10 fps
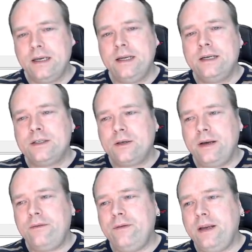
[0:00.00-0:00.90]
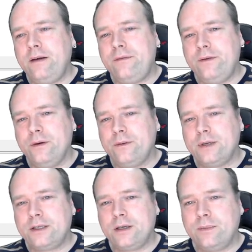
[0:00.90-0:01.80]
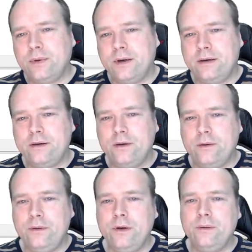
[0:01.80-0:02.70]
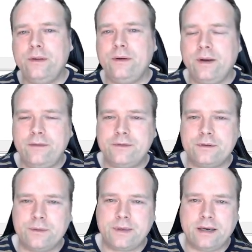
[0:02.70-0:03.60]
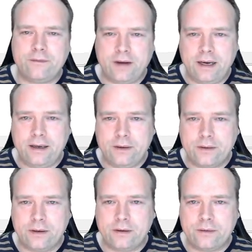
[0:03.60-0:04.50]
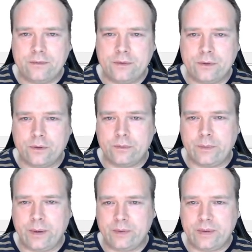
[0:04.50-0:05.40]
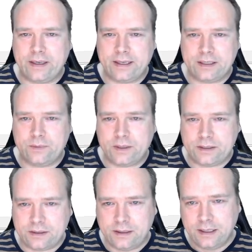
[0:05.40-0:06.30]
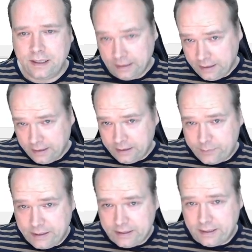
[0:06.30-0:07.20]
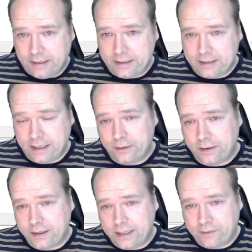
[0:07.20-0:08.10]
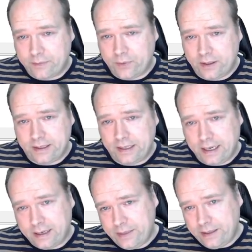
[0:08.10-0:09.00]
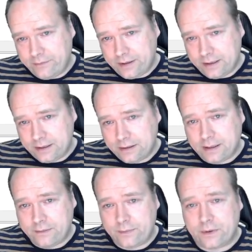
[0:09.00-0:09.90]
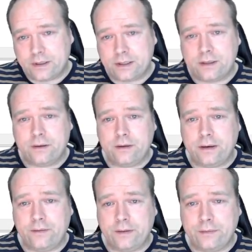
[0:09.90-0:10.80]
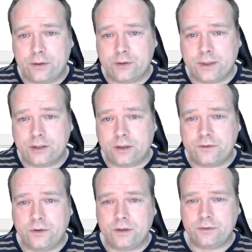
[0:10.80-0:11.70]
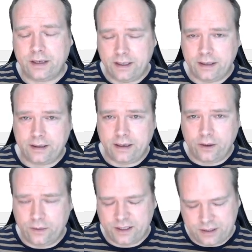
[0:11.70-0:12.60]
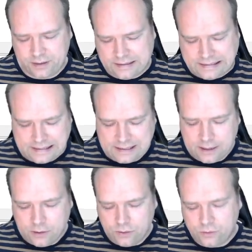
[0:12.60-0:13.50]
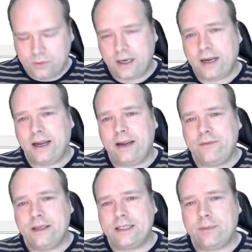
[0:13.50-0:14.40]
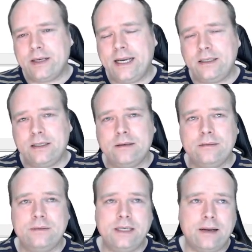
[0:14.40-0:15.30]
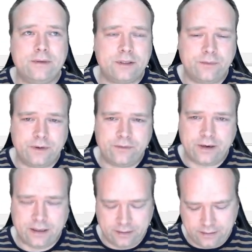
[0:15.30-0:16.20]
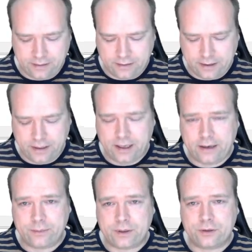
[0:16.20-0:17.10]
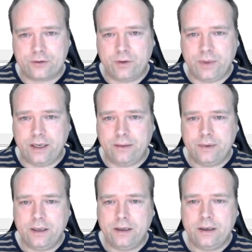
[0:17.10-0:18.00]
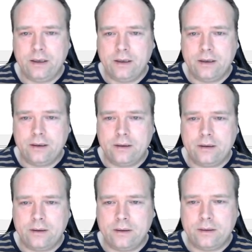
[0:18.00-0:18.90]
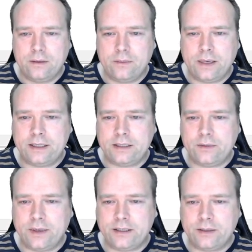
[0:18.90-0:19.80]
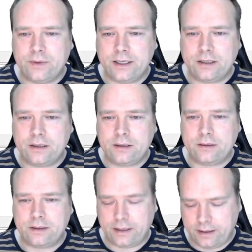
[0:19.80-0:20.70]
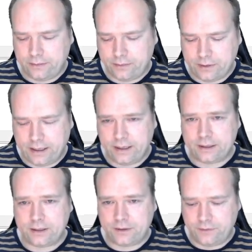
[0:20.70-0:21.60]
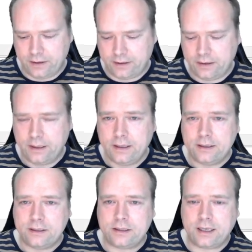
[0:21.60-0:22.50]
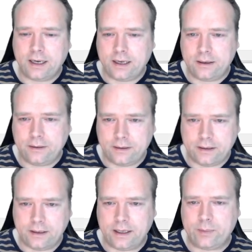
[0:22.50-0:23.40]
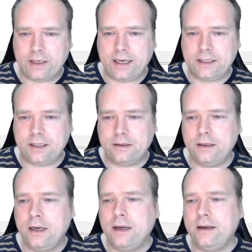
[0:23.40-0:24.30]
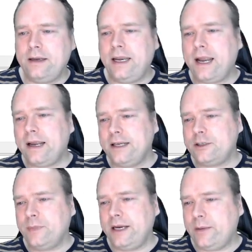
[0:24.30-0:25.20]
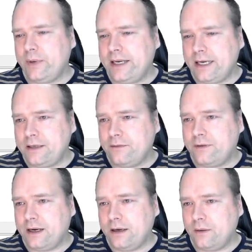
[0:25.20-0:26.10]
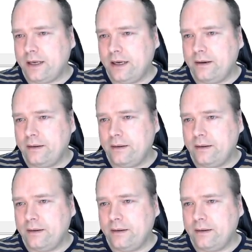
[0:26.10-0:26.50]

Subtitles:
So if you at some point knew that you have some kind of file that you don't remember where it actually was, especially let's say you're in a Java project, many files in Java project. So if I go to my source folders right here, and I know I have this application Java something file in there, Control B. Where is it? Okay, let us just filter, star, and then application. There is my application file. Okay.